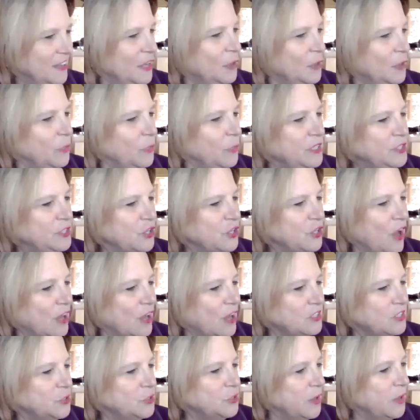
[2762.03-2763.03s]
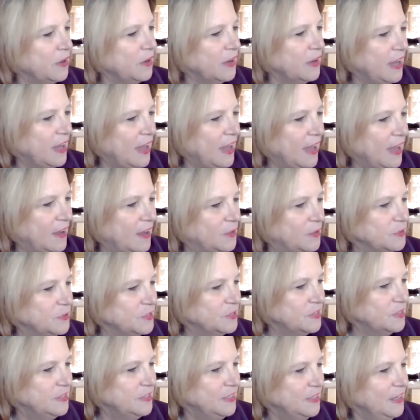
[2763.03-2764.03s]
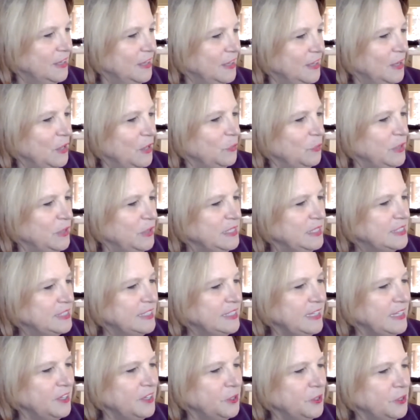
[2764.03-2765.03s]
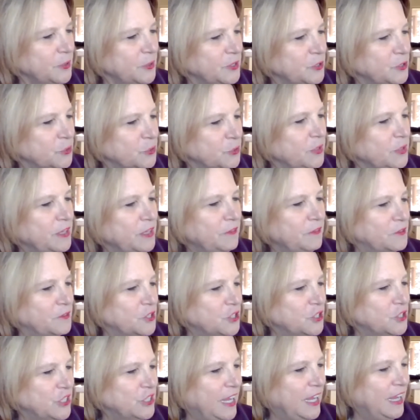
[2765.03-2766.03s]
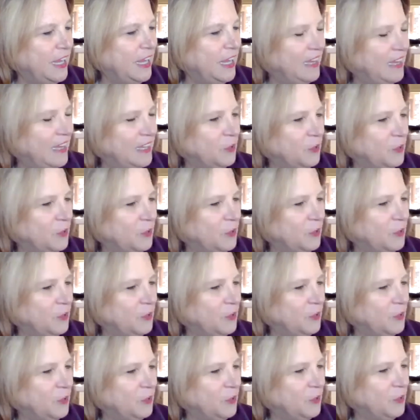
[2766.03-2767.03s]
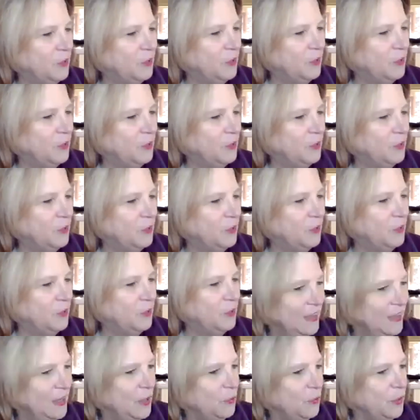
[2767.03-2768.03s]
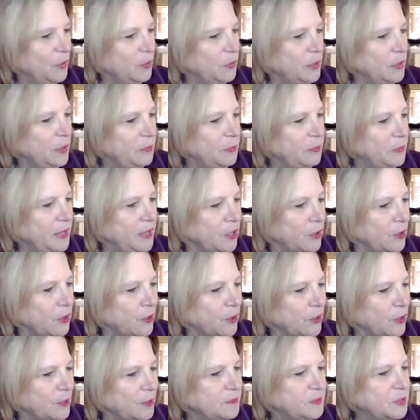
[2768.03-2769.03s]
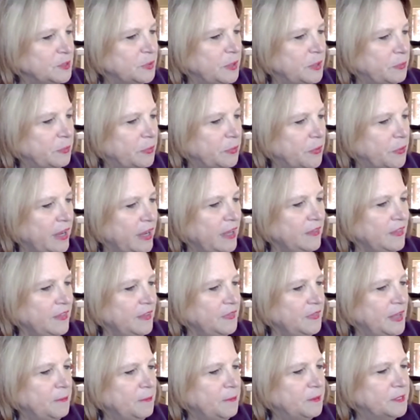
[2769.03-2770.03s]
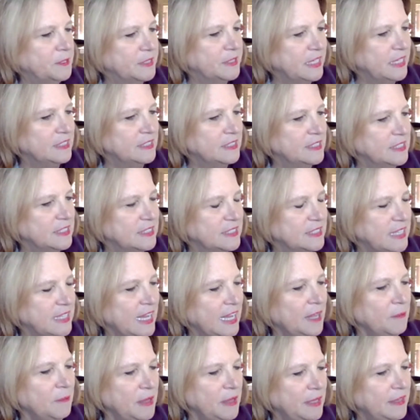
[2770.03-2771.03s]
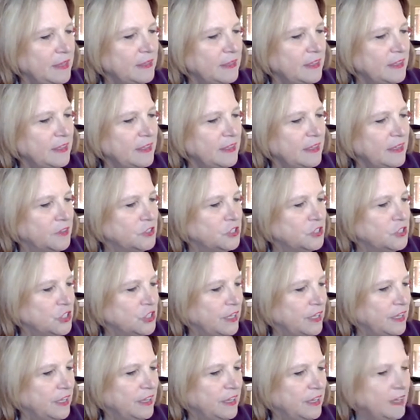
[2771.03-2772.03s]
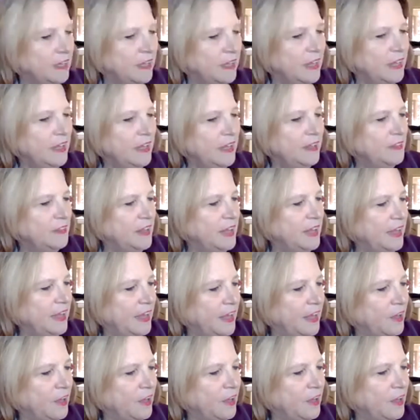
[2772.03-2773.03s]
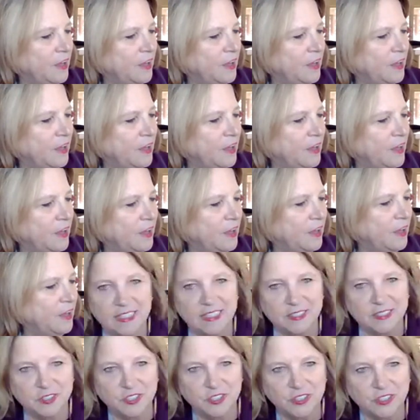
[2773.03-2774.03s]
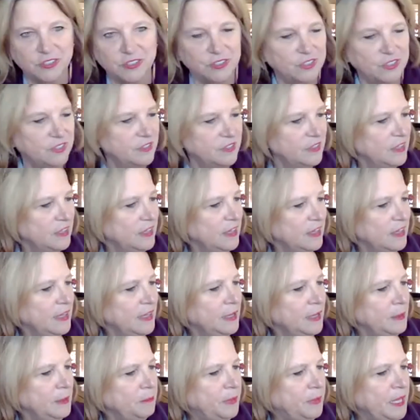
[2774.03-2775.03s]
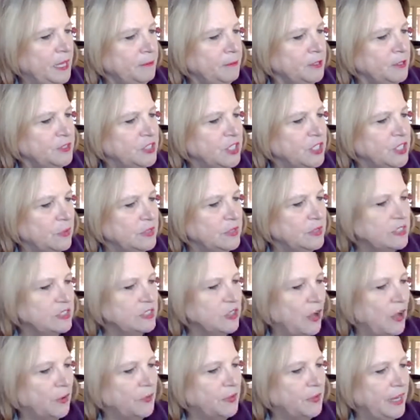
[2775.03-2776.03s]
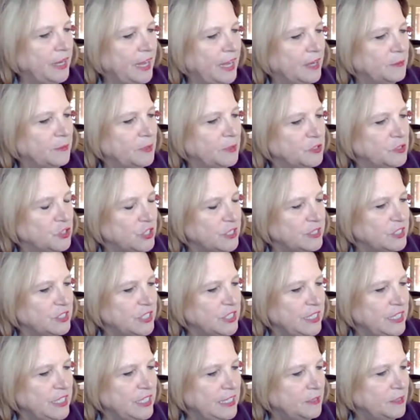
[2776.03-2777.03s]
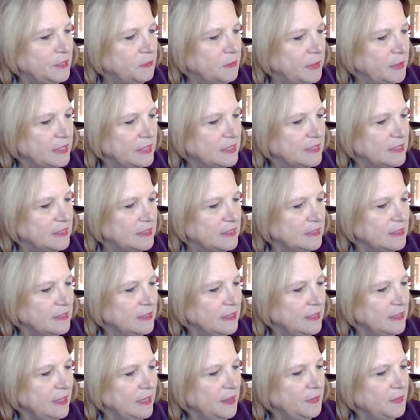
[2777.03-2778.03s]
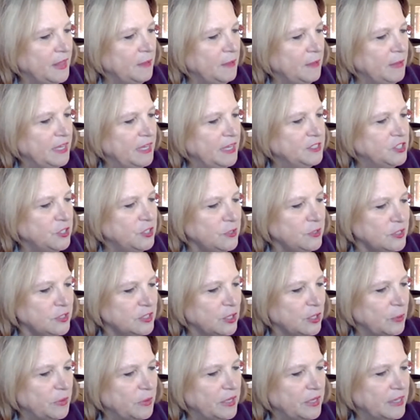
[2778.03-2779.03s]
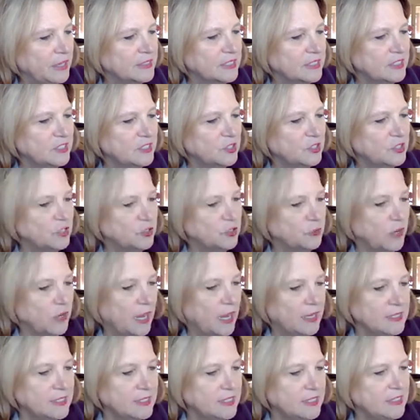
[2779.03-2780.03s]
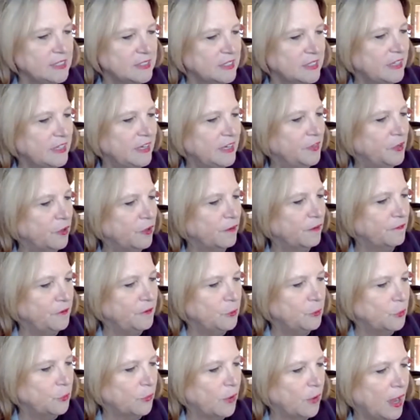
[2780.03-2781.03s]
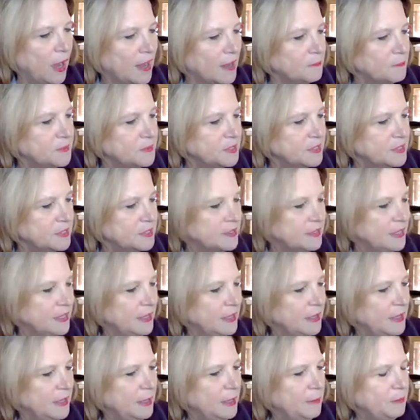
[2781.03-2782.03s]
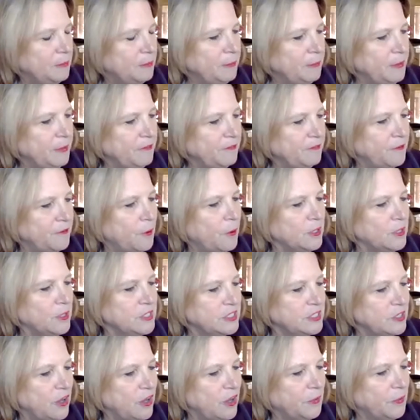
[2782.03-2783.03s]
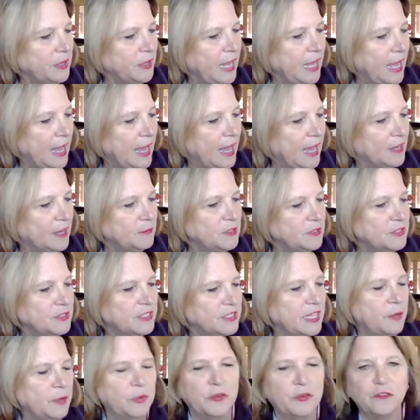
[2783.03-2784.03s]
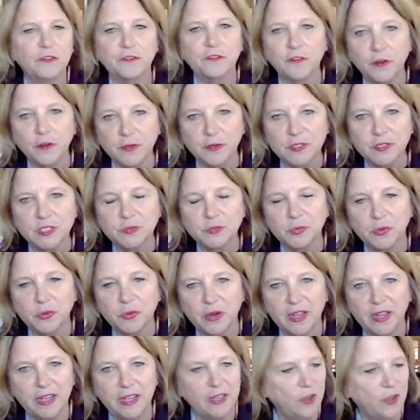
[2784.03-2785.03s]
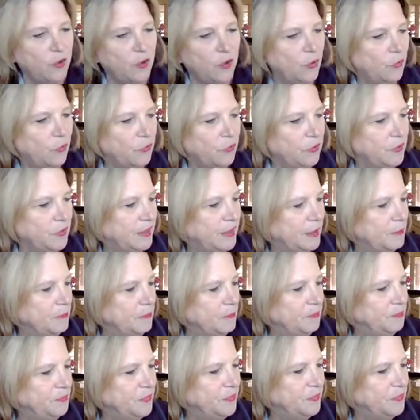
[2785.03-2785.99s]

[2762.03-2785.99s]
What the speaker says: We talk to our cows. We sit under a tree for shade and we pray for rain. When we pick herbs, we pray that they possess the same healing energy they held for our ancestors. People don't slaughter an animal just to eat meat. They may do so because it's the dry season and there are a few crops, but before slaughtering animals, they will first pray over them.